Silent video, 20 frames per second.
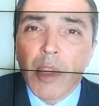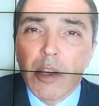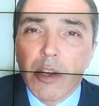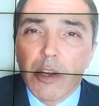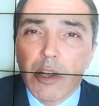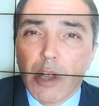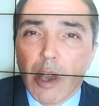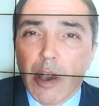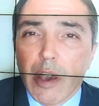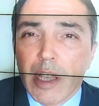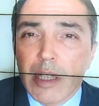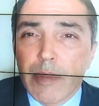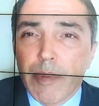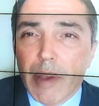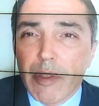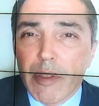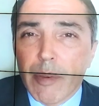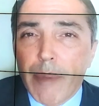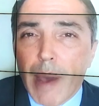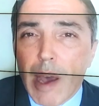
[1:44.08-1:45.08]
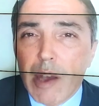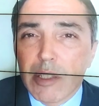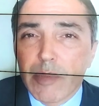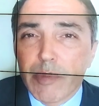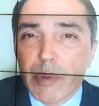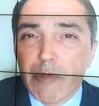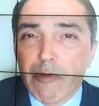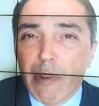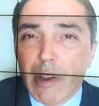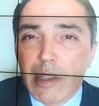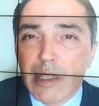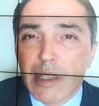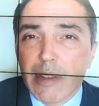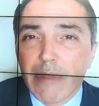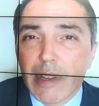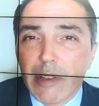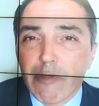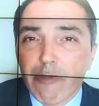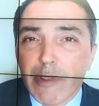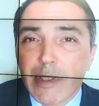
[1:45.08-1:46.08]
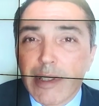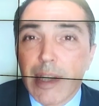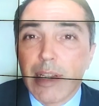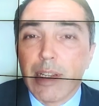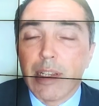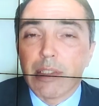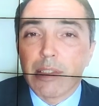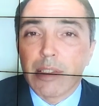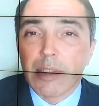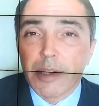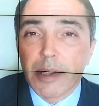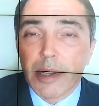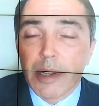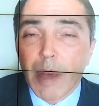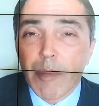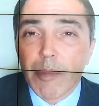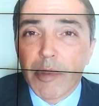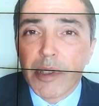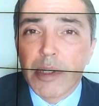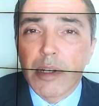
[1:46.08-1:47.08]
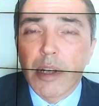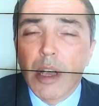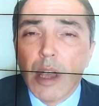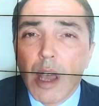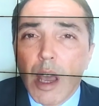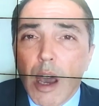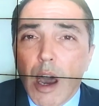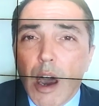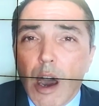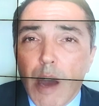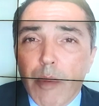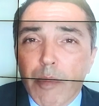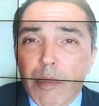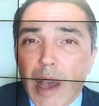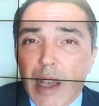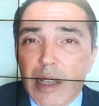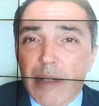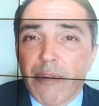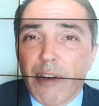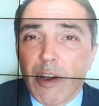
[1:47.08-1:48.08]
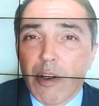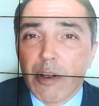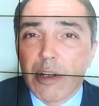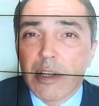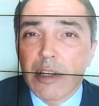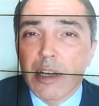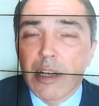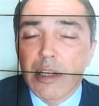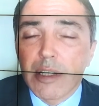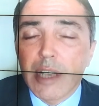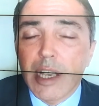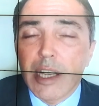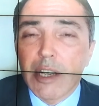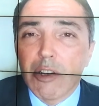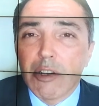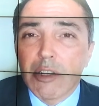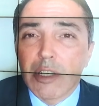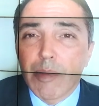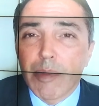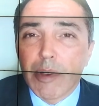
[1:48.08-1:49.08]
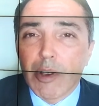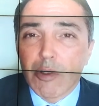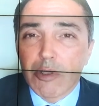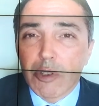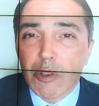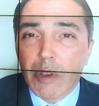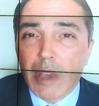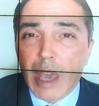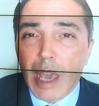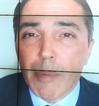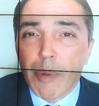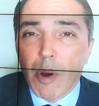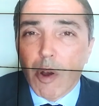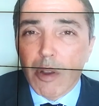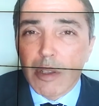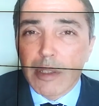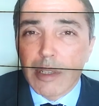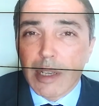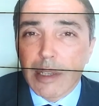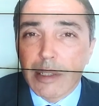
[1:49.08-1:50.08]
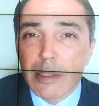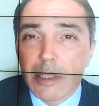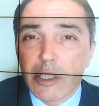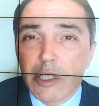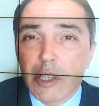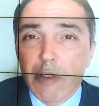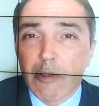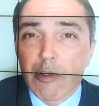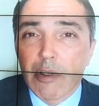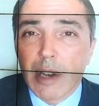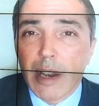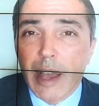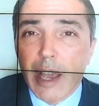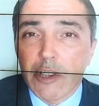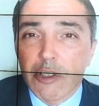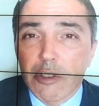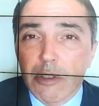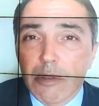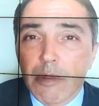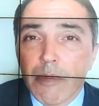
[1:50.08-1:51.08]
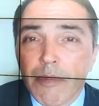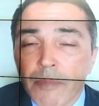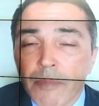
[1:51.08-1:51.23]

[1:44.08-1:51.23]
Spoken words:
you know, expect the pound to be relatively resilient to the numbers as focus continues to be on UK politics in the general election.